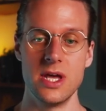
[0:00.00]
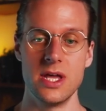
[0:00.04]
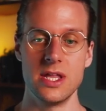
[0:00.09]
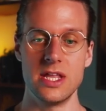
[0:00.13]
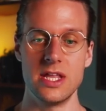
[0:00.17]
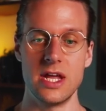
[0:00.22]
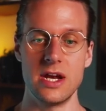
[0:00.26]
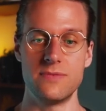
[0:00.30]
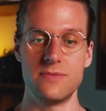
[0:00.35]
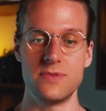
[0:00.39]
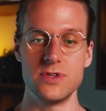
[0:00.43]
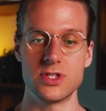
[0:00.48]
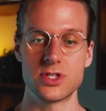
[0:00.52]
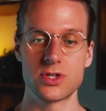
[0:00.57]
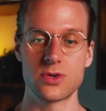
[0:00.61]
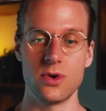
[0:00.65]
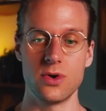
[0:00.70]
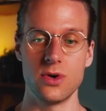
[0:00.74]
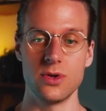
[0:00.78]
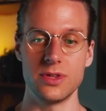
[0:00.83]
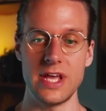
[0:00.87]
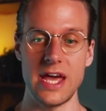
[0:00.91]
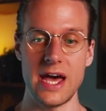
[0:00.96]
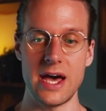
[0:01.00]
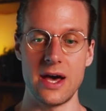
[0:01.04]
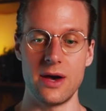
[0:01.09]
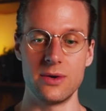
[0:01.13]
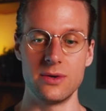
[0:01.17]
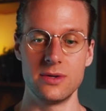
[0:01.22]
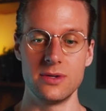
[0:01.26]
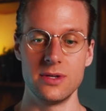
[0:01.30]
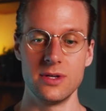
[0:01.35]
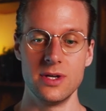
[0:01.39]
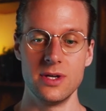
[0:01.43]
Then if you scroll
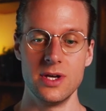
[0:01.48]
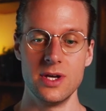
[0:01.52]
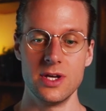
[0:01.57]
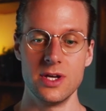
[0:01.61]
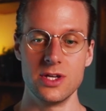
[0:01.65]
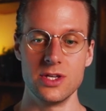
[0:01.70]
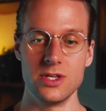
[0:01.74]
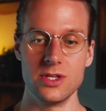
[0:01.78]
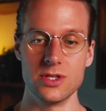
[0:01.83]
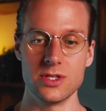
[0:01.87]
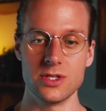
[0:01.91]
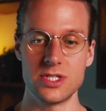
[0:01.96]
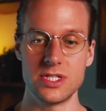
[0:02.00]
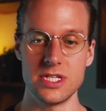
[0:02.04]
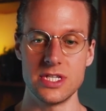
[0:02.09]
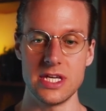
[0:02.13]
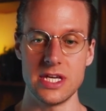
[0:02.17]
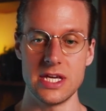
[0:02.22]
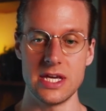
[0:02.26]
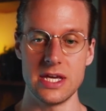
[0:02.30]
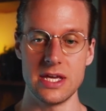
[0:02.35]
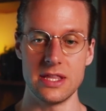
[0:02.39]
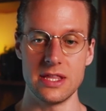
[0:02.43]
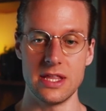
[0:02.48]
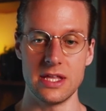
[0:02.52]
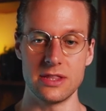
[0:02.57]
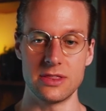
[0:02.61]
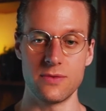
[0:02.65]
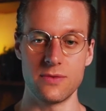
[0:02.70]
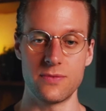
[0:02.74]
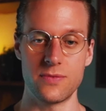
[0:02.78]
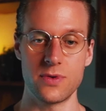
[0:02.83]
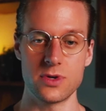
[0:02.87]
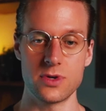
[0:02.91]
down, you'll see that the
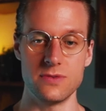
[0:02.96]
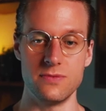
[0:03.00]
first